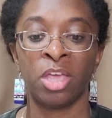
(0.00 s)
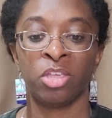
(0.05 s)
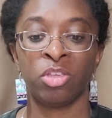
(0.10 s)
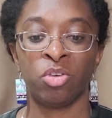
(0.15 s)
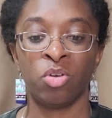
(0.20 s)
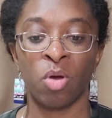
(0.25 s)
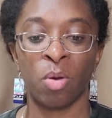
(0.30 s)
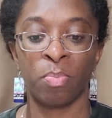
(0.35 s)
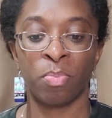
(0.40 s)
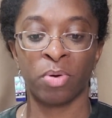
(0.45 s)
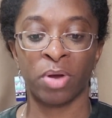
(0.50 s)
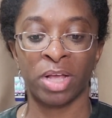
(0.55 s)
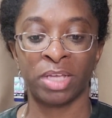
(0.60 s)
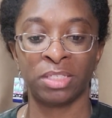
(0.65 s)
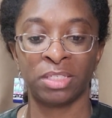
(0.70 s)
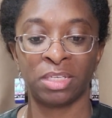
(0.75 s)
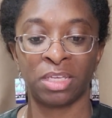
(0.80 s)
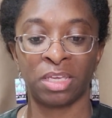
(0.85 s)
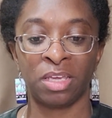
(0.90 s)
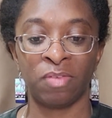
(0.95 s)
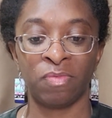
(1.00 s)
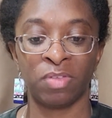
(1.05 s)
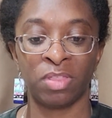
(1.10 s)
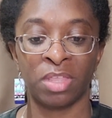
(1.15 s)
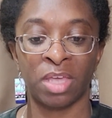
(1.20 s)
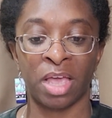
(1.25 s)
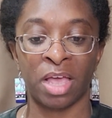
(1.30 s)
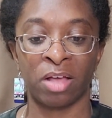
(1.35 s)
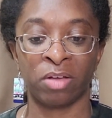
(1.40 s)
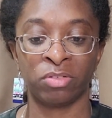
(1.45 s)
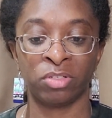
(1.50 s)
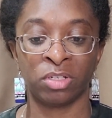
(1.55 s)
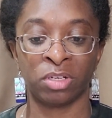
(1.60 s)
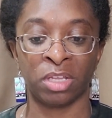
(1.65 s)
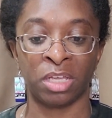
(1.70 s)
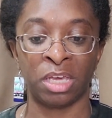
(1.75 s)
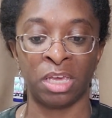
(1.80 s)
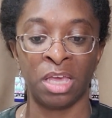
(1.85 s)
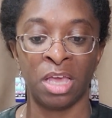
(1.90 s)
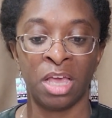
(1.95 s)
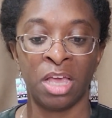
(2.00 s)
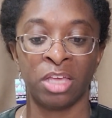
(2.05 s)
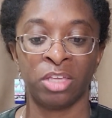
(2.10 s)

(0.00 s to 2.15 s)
You oppressed even the elderly.